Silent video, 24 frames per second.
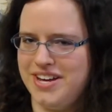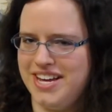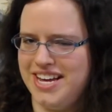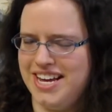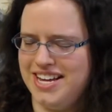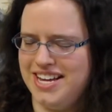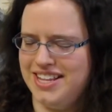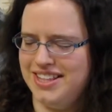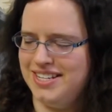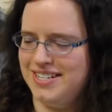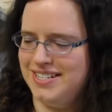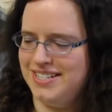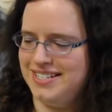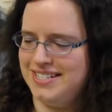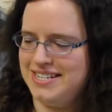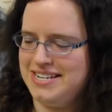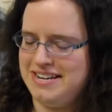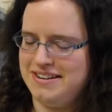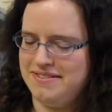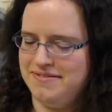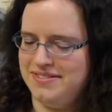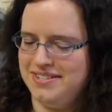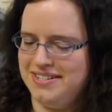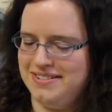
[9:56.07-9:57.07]
He had the
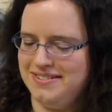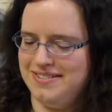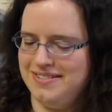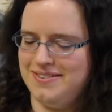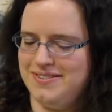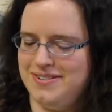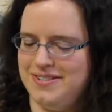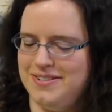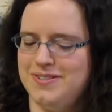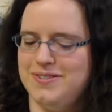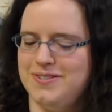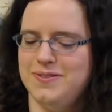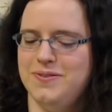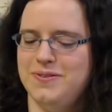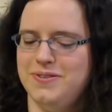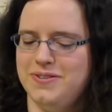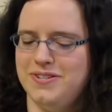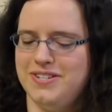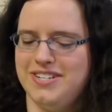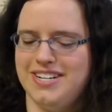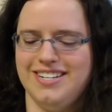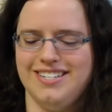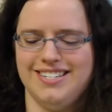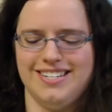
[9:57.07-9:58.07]
sleeves and then there's his
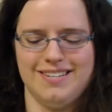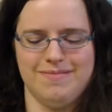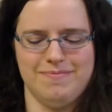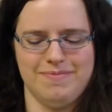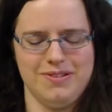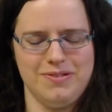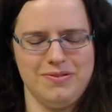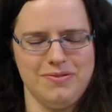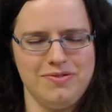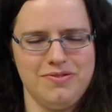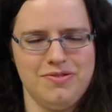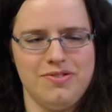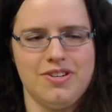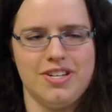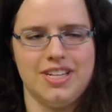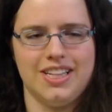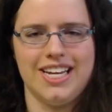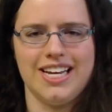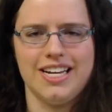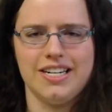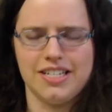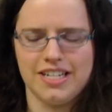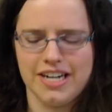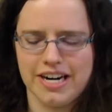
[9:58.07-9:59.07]
shoulders, and I was like, maybe you can
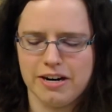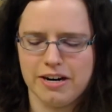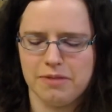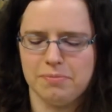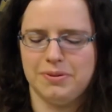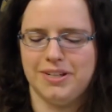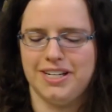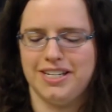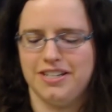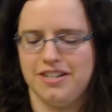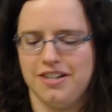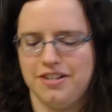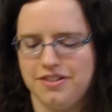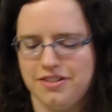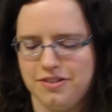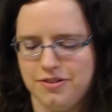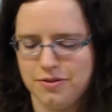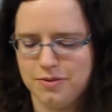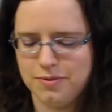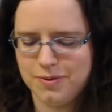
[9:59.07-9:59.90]
land an airplane on those.